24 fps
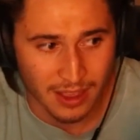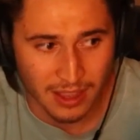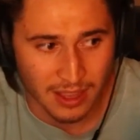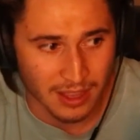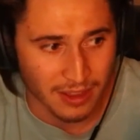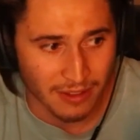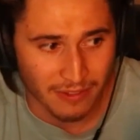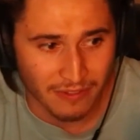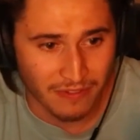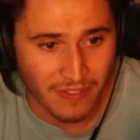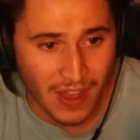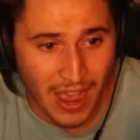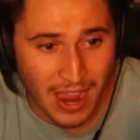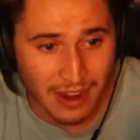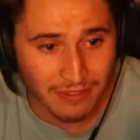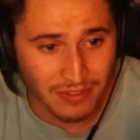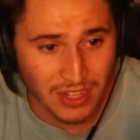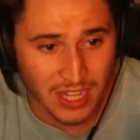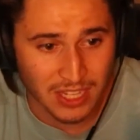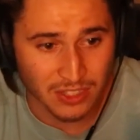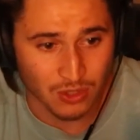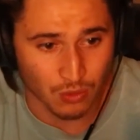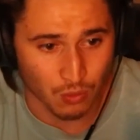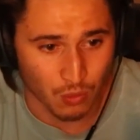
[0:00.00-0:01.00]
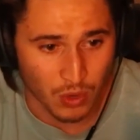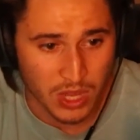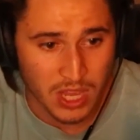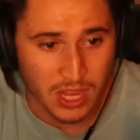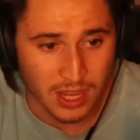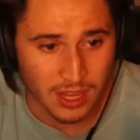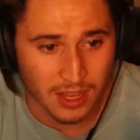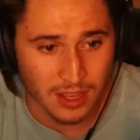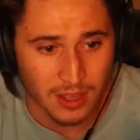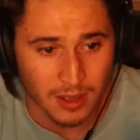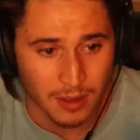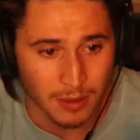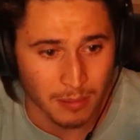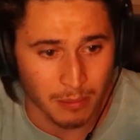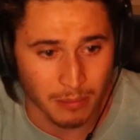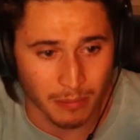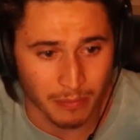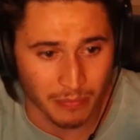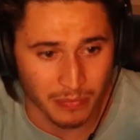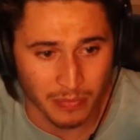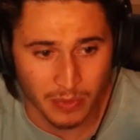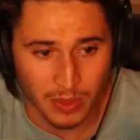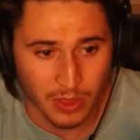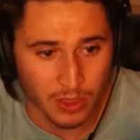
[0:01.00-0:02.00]
five days a week,
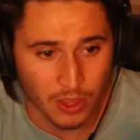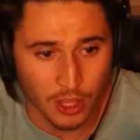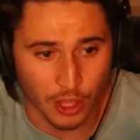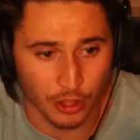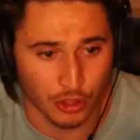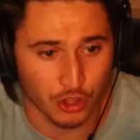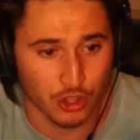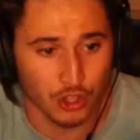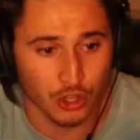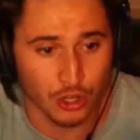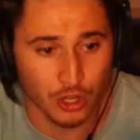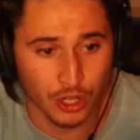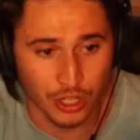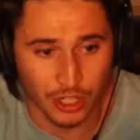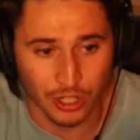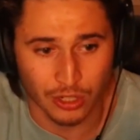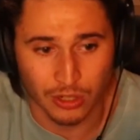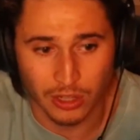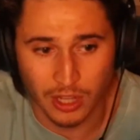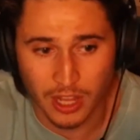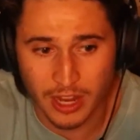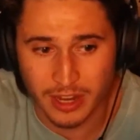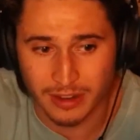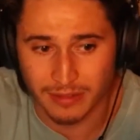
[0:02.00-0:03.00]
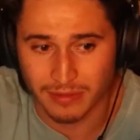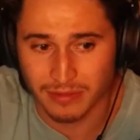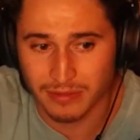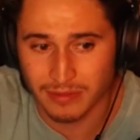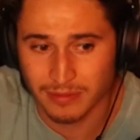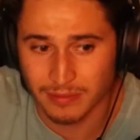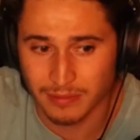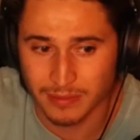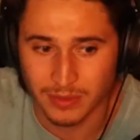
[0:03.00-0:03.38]
a third of your life.